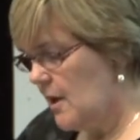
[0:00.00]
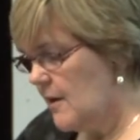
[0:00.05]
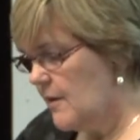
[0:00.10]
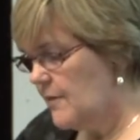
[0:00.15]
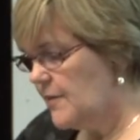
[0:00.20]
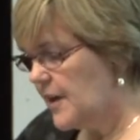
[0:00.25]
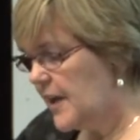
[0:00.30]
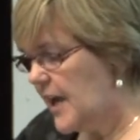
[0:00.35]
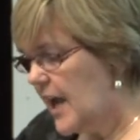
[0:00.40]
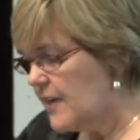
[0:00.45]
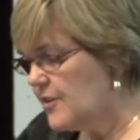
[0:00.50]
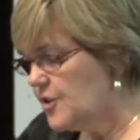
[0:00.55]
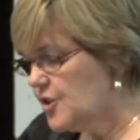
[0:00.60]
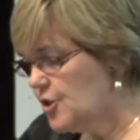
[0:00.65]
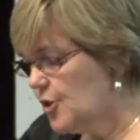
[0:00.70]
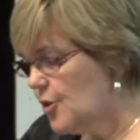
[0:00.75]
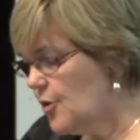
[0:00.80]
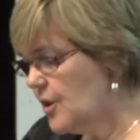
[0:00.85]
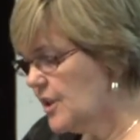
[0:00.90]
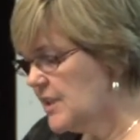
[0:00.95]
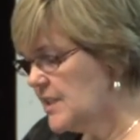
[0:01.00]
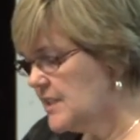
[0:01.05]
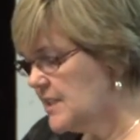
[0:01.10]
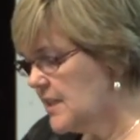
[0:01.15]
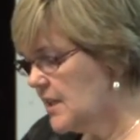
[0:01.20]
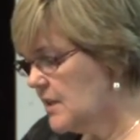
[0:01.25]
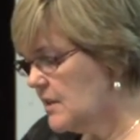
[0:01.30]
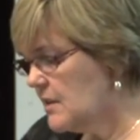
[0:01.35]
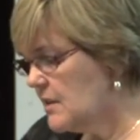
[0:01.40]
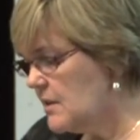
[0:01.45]
For Kath
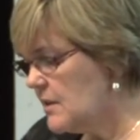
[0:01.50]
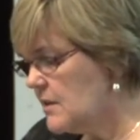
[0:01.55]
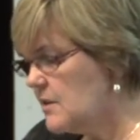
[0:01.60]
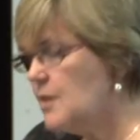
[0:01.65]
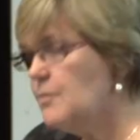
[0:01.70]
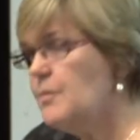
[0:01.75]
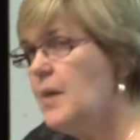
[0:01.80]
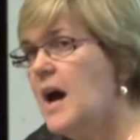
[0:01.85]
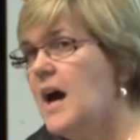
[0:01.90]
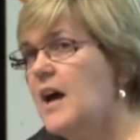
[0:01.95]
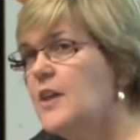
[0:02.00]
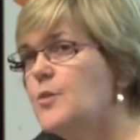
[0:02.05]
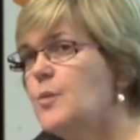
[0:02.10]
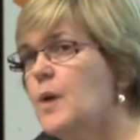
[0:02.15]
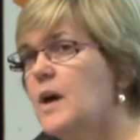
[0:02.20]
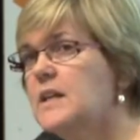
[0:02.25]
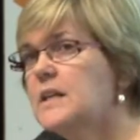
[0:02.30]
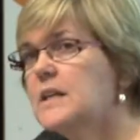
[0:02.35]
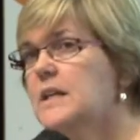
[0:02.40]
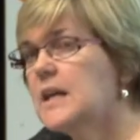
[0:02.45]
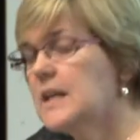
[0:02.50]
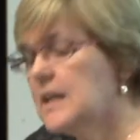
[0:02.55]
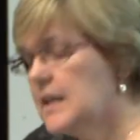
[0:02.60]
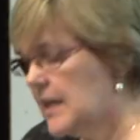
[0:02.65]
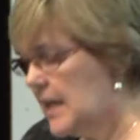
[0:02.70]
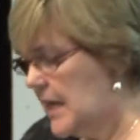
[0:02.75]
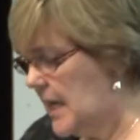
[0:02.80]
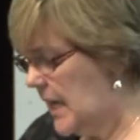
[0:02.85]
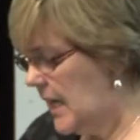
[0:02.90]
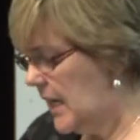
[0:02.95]
Jorgensen, the pathway to
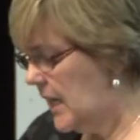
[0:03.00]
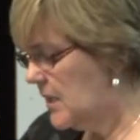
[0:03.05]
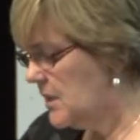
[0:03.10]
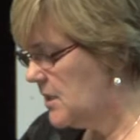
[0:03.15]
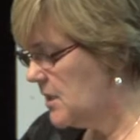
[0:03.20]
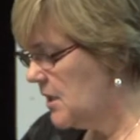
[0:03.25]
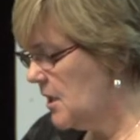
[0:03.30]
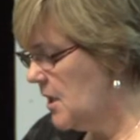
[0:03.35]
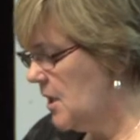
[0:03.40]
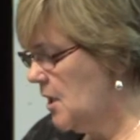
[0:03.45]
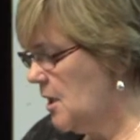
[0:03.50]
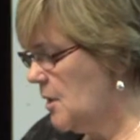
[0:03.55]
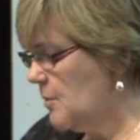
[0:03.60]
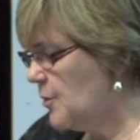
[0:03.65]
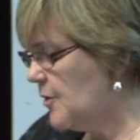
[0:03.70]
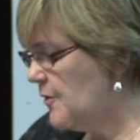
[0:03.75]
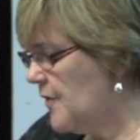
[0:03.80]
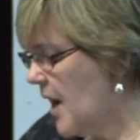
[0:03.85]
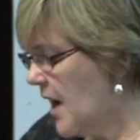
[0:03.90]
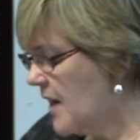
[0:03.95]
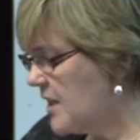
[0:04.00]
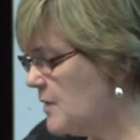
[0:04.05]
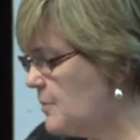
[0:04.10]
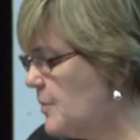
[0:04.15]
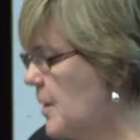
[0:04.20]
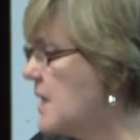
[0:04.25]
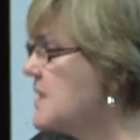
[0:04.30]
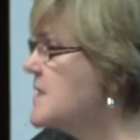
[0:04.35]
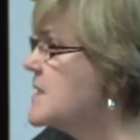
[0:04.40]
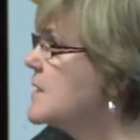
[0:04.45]
getting ahead provided
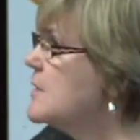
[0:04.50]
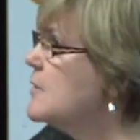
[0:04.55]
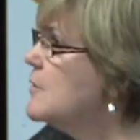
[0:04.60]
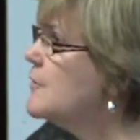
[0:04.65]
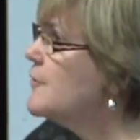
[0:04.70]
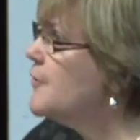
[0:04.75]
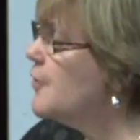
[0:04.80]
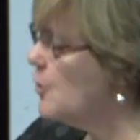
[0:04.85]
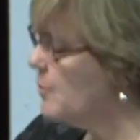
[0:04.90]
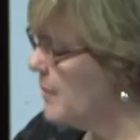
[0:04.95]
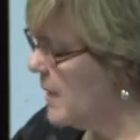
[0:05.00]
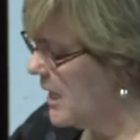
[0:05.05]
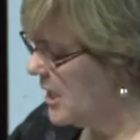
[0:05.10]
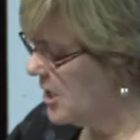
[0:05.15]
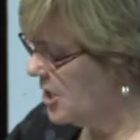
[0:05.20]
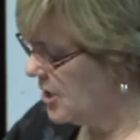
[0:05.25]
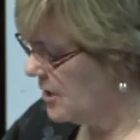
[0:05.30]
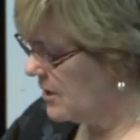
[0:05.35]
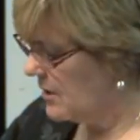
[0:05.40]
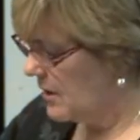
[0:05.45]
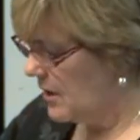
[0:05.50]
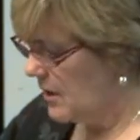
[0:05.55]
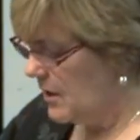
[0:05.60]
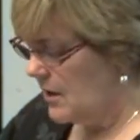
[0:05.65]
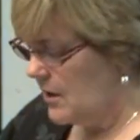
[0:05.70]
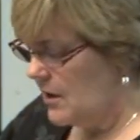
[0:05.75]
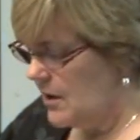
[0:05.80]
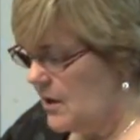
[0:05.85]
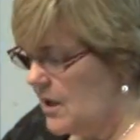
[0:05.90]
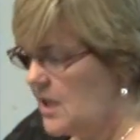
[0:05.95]
by skill formation
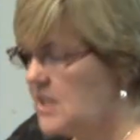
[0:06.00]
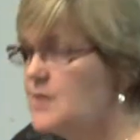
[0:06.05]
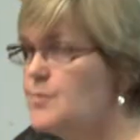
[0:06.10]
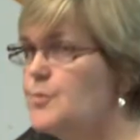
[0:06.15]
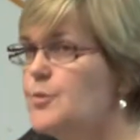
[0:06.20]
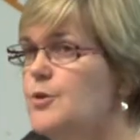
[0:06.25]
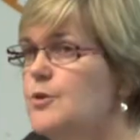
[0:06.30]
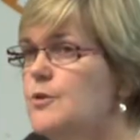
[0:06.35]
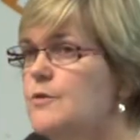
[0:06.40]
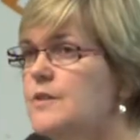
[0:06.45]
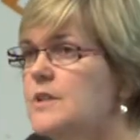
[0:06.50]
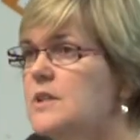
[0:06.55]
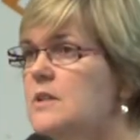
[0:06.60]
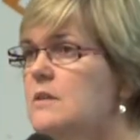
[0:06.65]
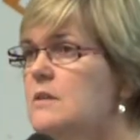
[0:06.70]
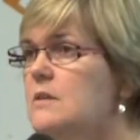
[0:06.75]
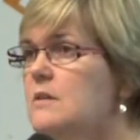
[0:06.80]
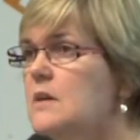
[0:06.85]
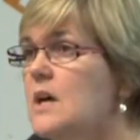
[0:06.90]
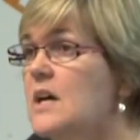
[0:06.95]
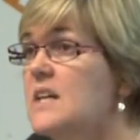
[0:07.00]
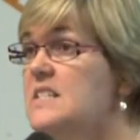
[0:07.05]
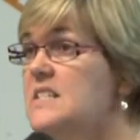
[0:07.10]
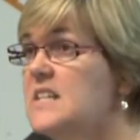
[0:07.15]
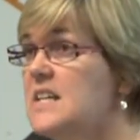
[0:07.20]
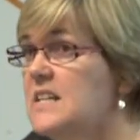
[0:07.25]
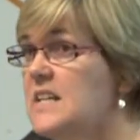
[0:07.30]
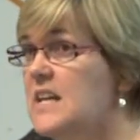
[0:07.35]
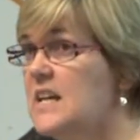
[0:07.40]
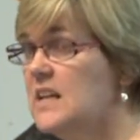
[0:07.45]
has proven a
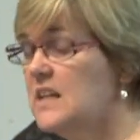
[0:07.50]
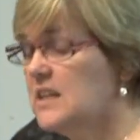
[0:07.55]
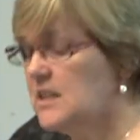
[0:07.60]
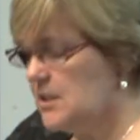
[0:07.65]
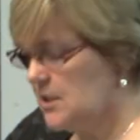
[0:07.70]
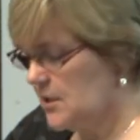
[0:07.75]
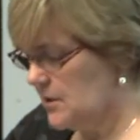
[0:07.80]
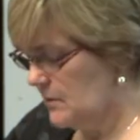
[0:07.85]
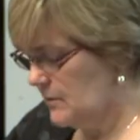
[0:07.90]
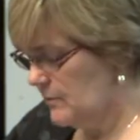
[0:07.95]
dead end.